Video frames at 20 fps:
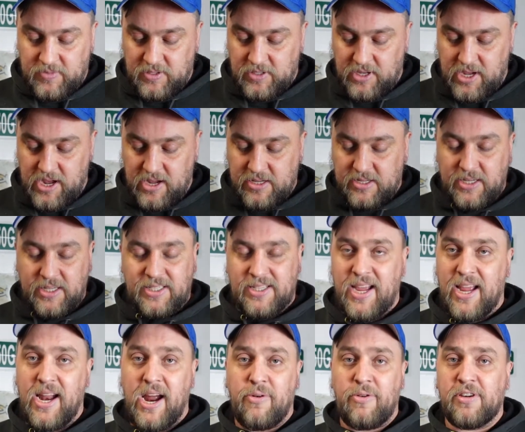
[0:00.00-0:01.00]
So yeah, six
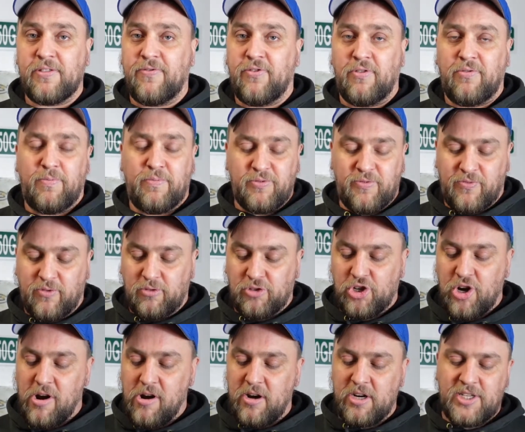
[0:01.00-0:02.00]
to eight hours full full
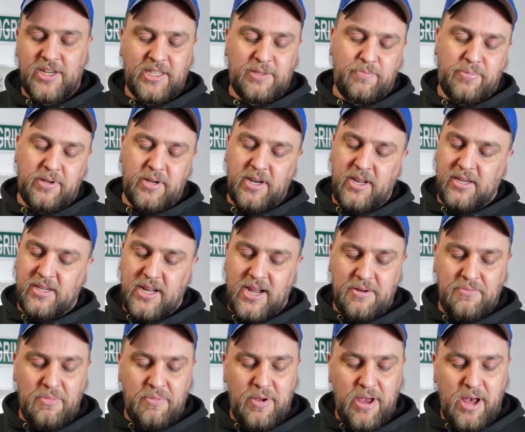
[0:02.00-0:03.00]
charge. That's plenty of
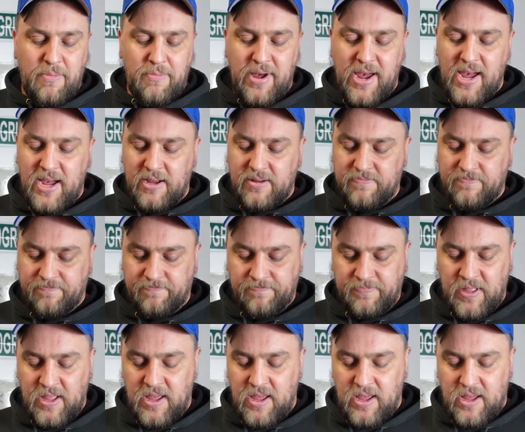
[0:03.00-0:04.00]
time to be out back
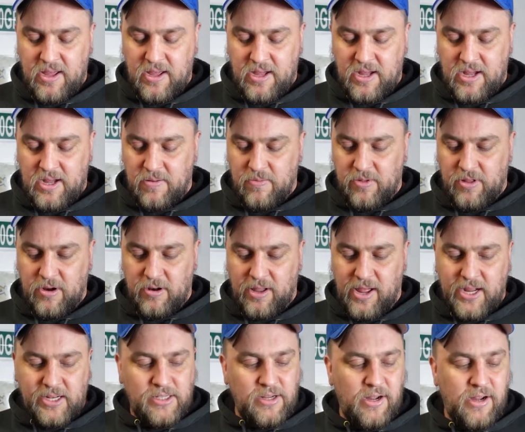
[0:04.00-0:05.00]
uh, with your
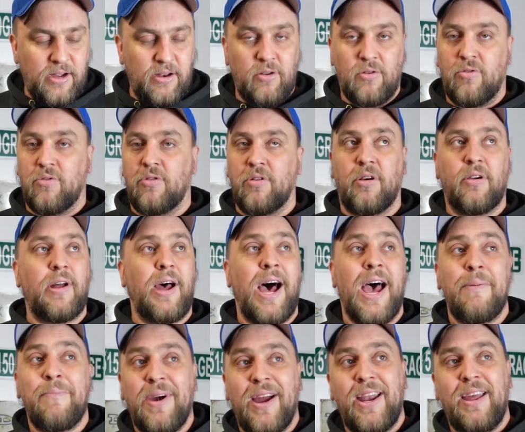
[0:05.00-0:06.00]
lights on. Or
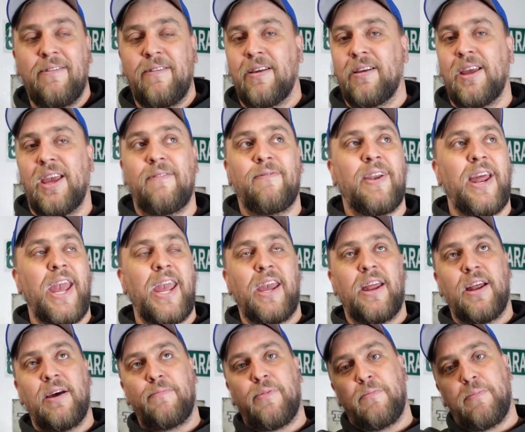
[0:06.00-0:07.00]
I might even hang
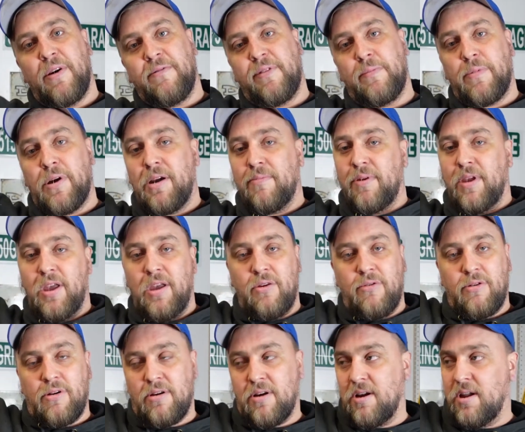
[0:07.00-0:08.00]
it up above the
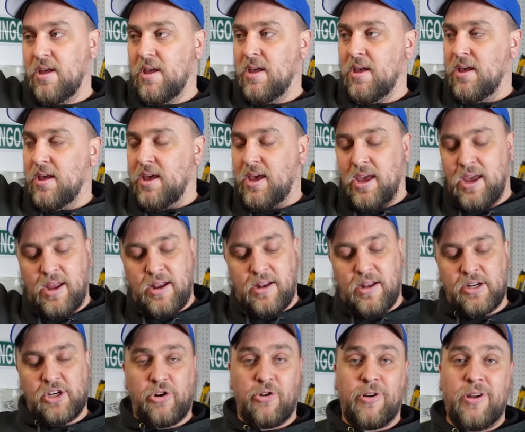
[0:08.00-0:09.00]
barbecuer
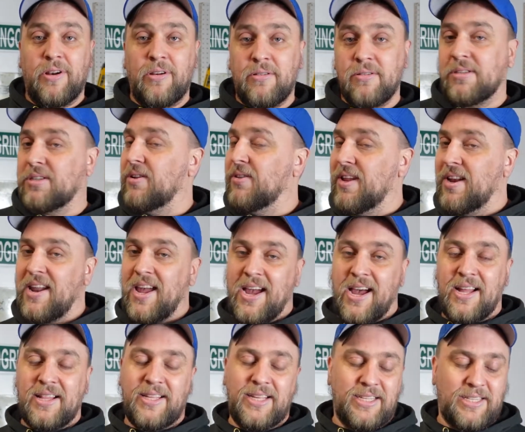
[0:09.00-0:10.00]
and the griddle. So then I
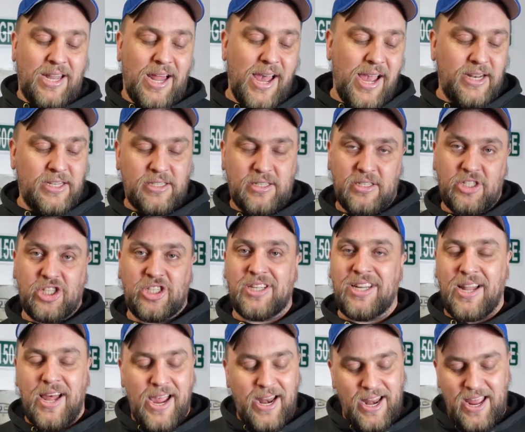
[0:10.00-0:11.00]
got these lights, just
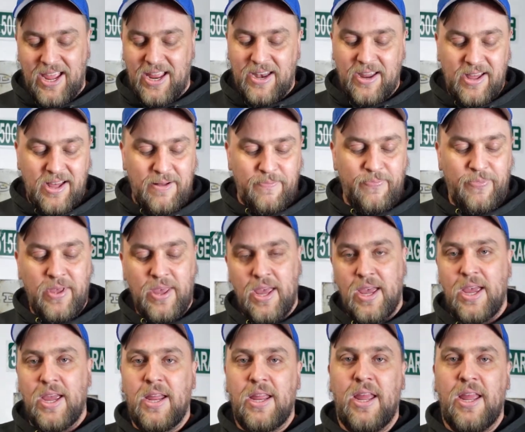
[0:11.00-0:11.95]
lighting it up.